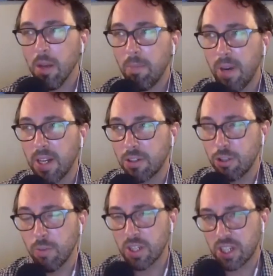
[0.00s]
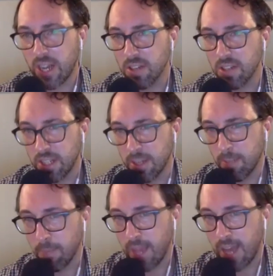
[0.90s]
but too much
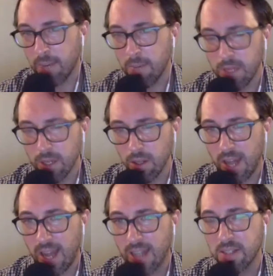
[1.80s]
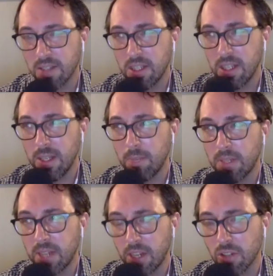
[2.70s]
calcium at a meal has the
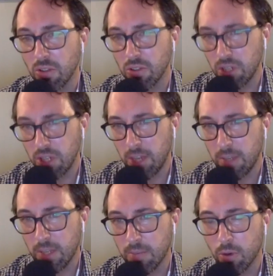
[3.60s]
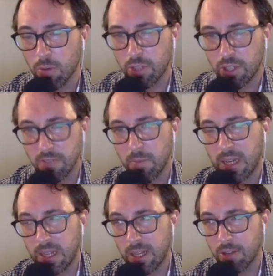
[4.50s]
potential to inhibit the absorption of
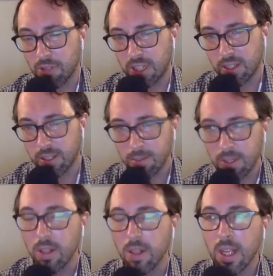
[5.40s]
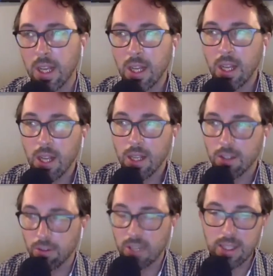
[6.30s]
many of the other things in the meal
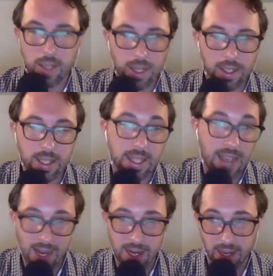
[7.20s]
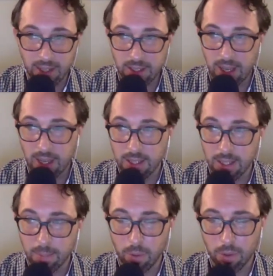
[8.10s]
certainly zinc status has an
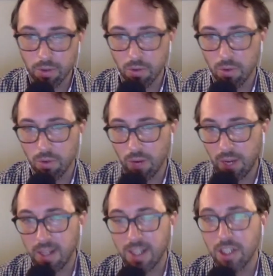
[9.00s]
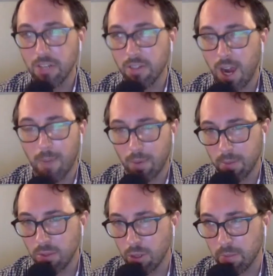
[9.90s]
important regulation of copper
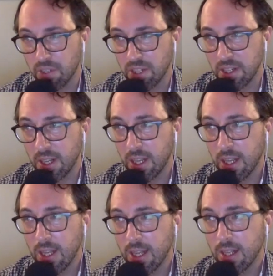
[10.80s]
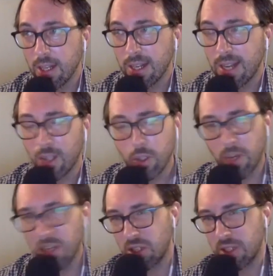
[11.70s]
absorption not so
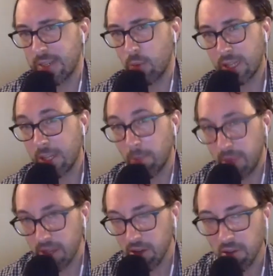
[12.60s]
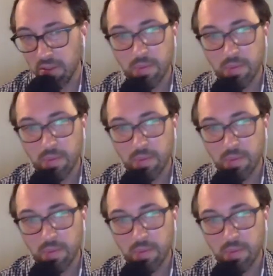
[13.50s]
much zinc within the meal